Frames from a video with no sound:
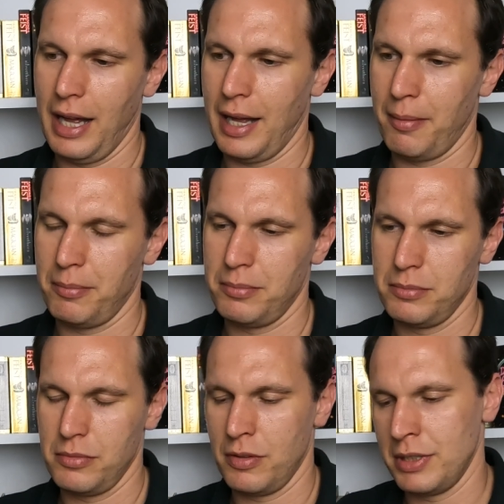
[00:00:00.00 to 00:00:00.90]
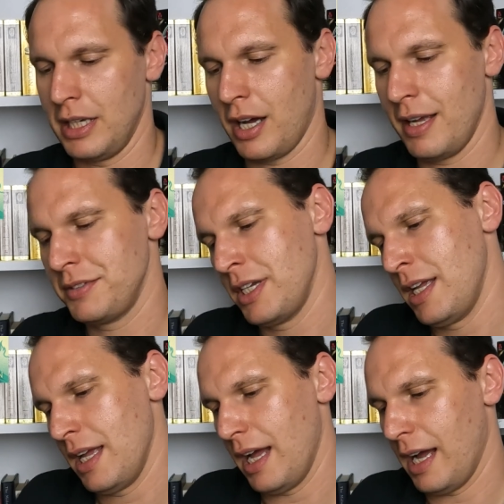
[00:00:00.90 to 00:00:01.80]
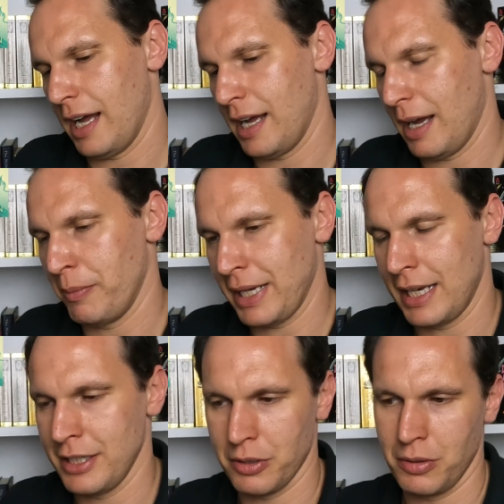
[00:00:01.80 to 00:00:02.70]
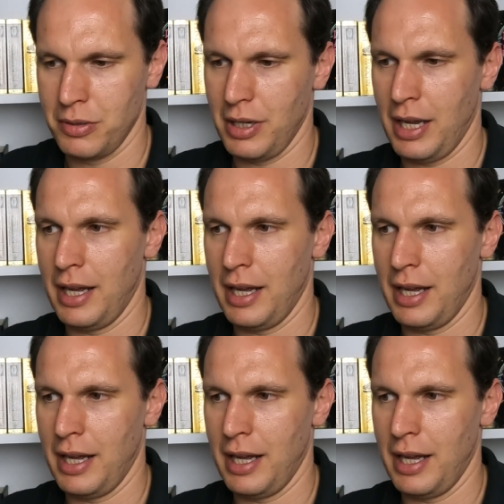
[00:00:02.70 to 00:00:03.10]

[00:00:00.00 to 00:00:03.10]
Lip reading: of their lives, and we get a little